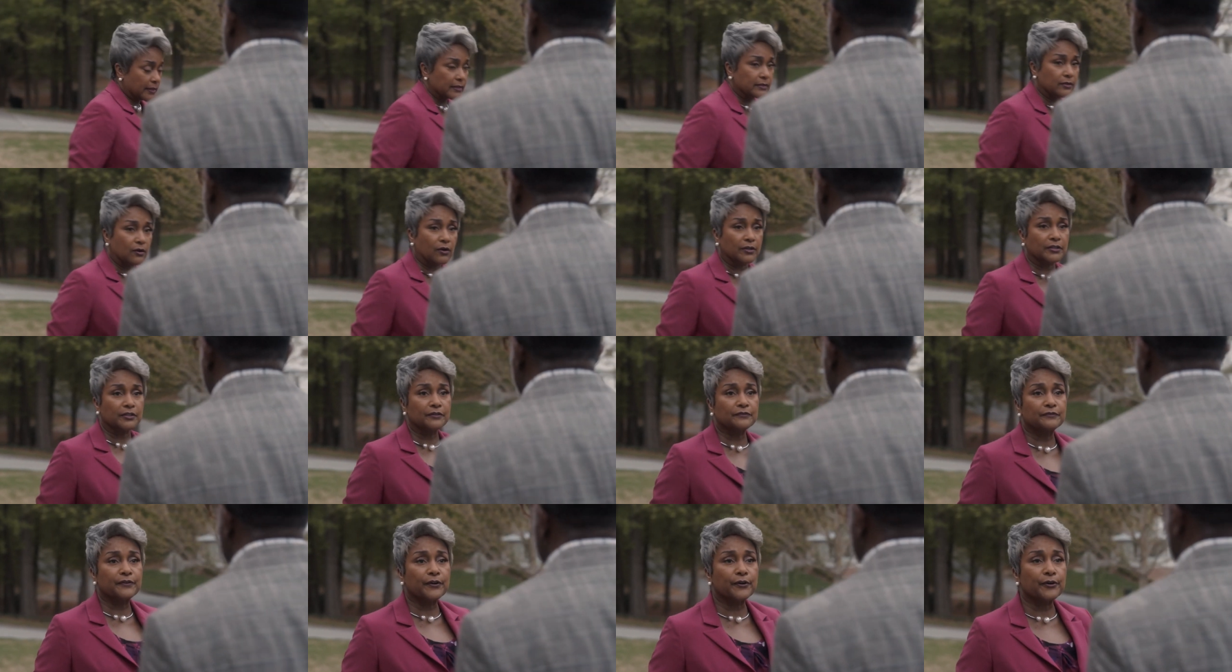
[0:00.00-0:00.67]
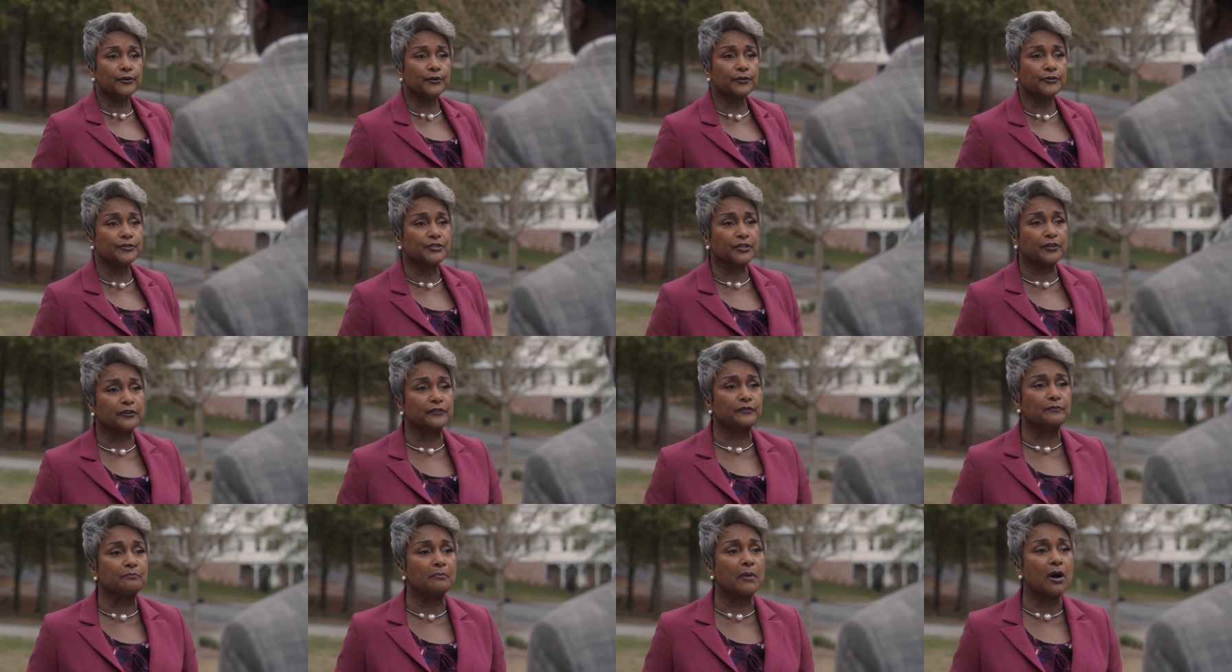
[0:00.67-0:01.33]
is on the verge
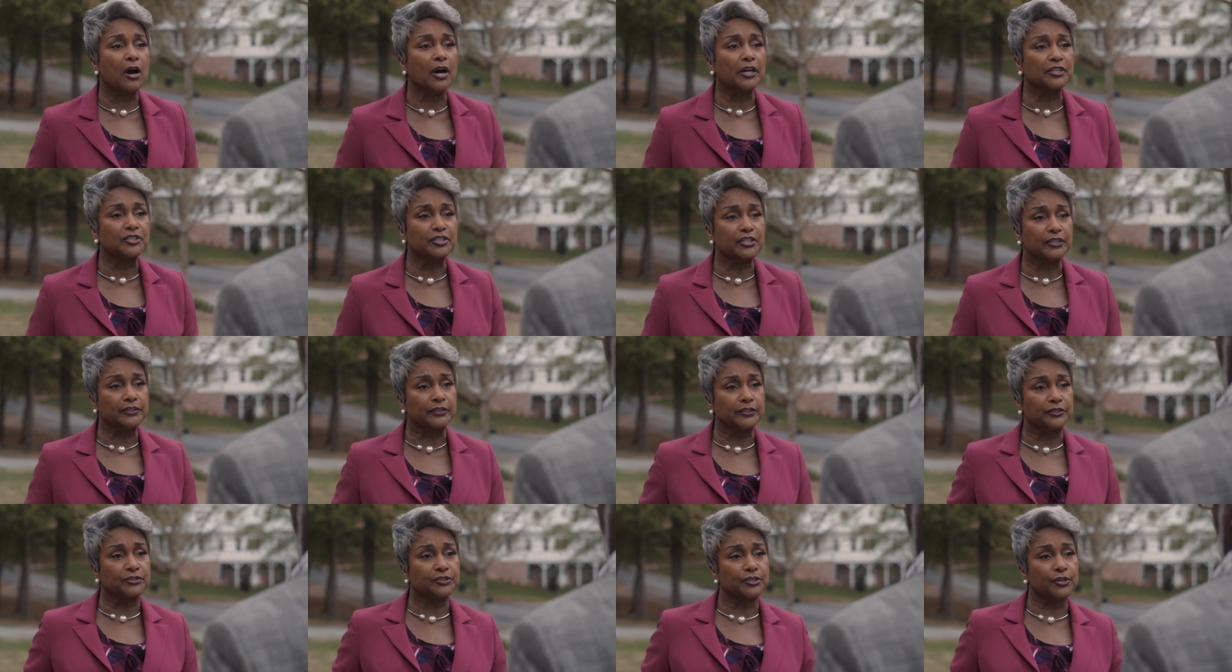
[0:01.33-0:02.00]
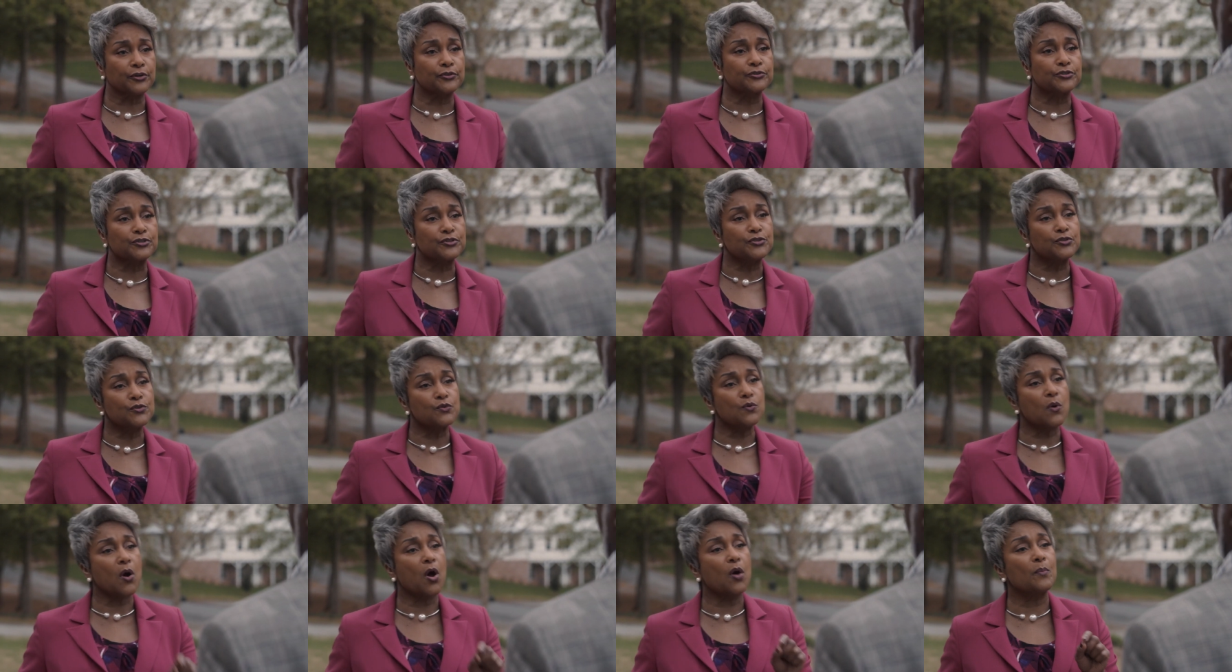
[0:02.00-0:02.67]
of marching the church
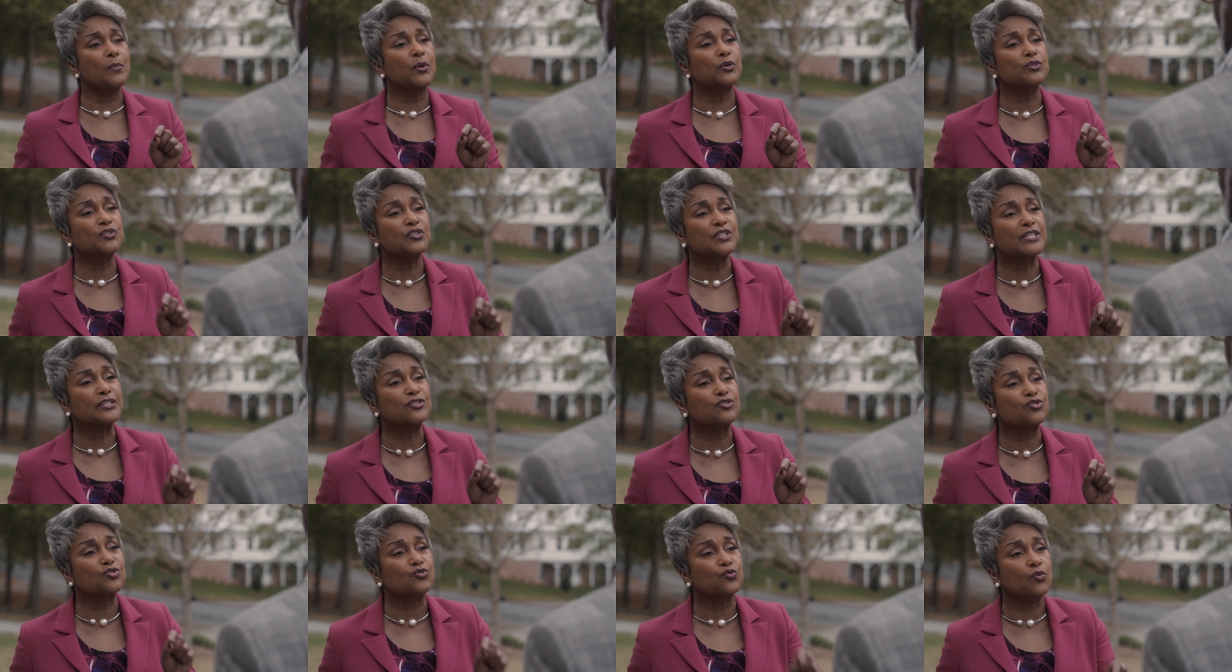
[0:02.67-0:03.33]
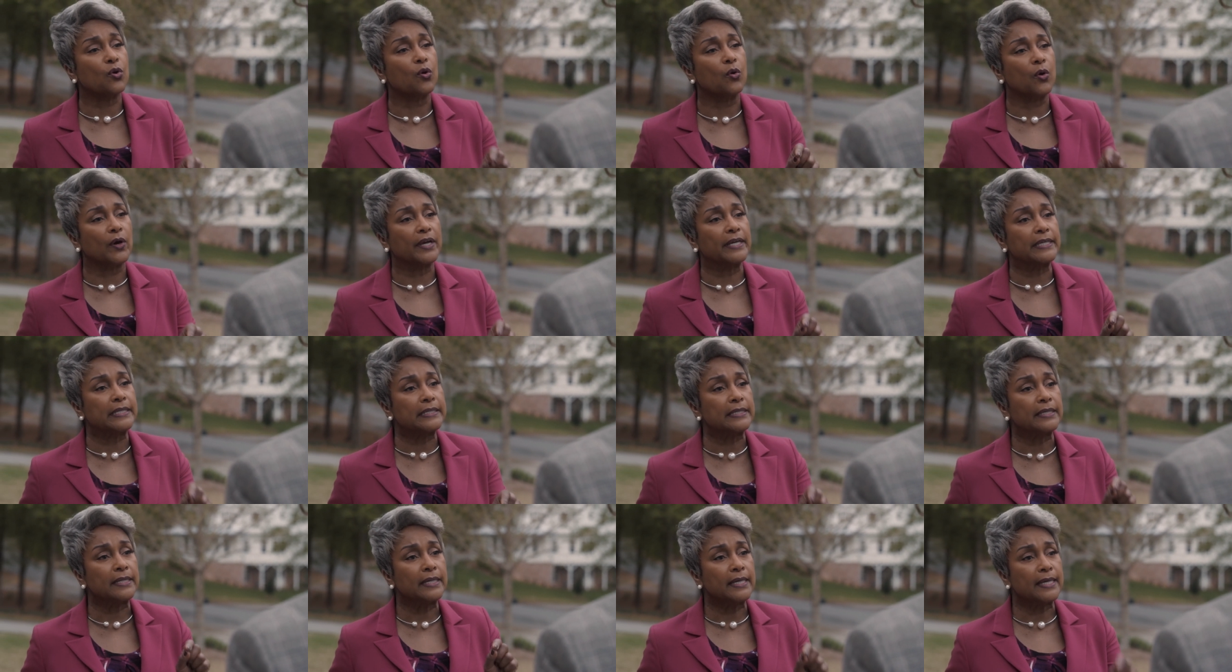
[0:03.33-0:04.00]
you almost
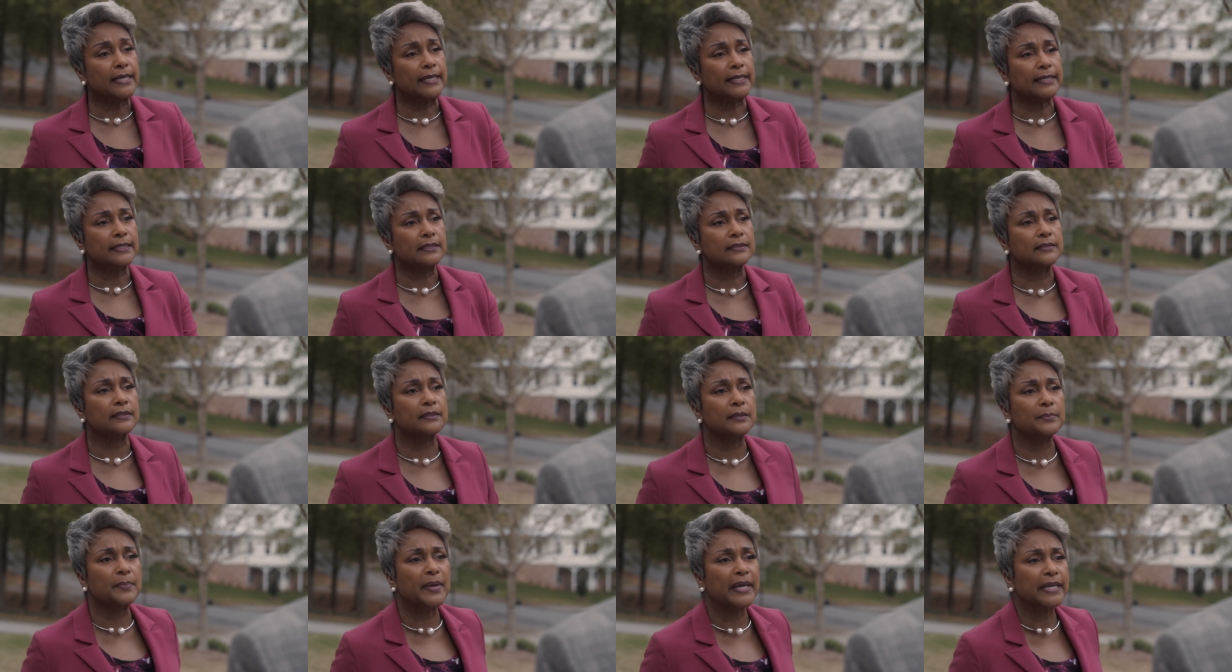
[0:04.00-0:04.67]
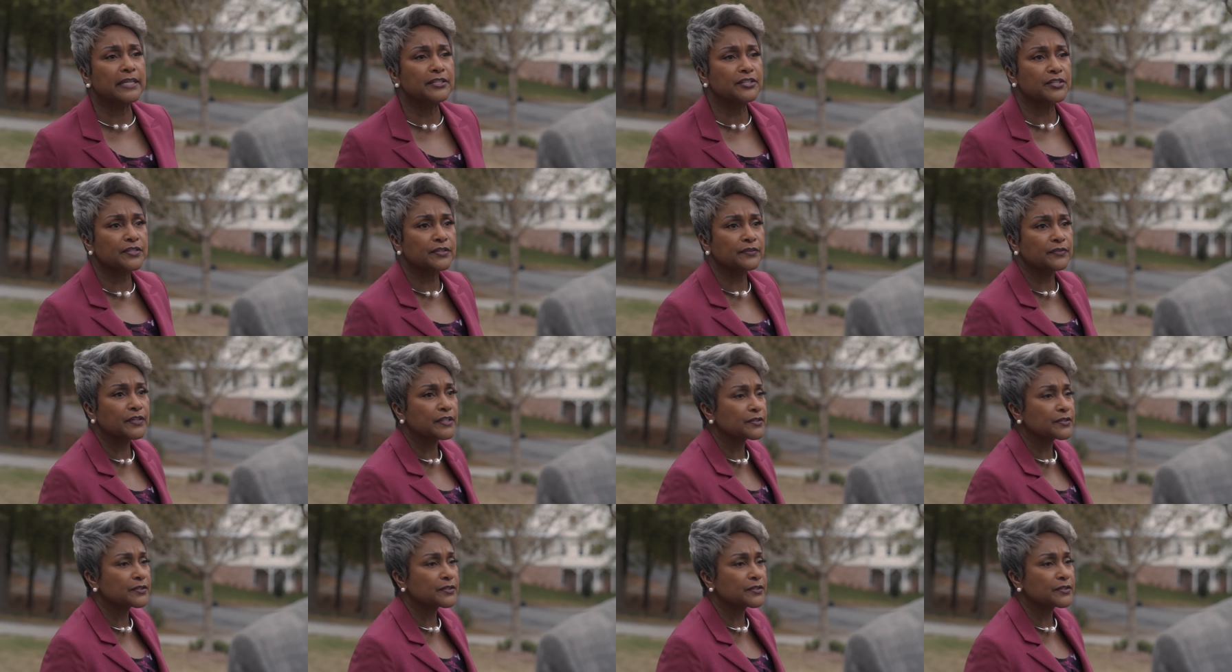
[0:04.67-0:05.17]
destroyed into the pages of